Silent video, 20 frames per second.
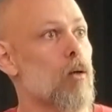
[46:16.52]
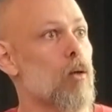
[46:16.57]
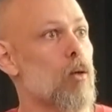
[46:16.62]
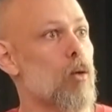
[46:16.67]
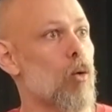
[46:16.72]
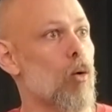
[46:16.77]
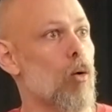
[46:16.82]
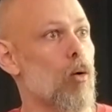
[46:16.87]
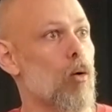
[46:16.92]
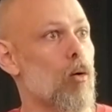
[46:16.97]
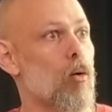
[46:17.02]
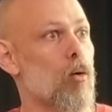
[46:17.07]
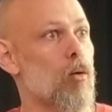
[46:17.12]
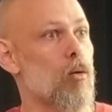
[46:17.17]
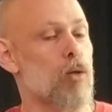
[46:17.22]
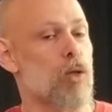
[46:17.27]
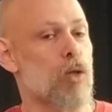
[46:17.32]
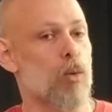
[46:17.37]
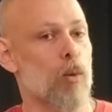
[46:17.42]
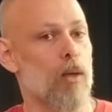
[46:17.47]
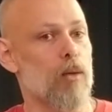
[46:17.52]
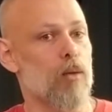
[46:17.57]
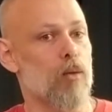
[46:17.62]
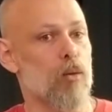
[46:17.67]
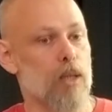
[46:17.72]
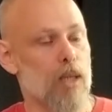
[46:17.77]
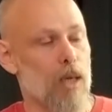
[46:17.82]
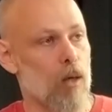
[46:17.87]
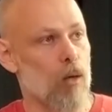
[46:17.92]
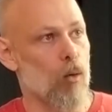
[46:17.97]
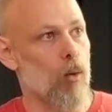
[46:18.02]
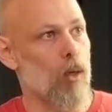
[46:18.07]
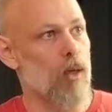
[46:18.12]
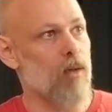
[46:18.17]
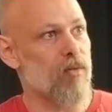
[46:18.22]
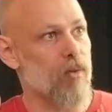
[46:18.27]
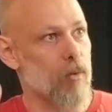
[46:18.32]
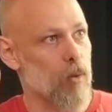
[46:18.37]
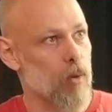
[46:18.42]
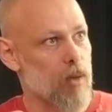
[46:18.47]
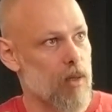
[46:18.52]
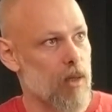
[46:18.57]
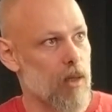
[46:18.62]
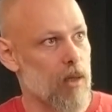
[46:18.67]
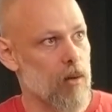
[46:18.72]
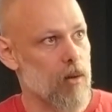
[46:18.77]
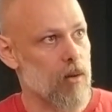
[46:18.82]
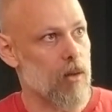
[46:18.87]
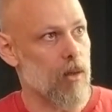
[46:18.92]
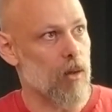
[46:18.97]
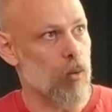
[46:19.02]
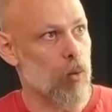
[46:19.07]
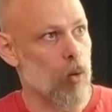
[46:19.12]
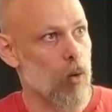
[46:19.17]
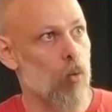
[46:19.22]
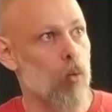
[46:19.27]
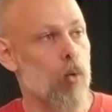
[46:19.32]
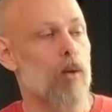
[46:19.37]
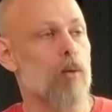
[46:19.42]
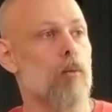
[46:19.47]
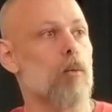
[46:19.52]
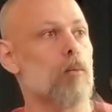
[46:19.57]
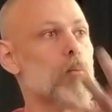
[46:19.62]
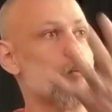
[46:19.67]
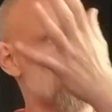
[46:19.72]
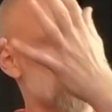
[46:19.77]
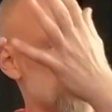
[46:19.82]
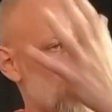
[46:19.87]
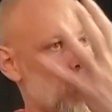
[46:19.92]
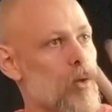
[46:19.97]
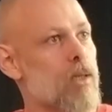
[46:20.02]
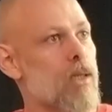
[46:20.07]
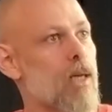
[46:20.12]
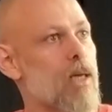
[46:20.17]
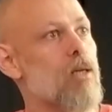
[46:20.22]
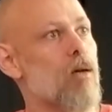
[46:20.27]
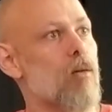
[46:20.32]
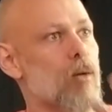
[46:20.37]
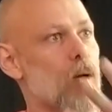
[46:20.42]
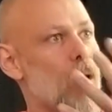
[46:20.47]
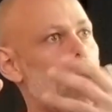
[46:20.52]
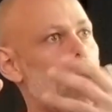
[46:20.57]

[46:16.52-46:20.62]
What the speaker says: You're trying to get away from the silence network but both sides of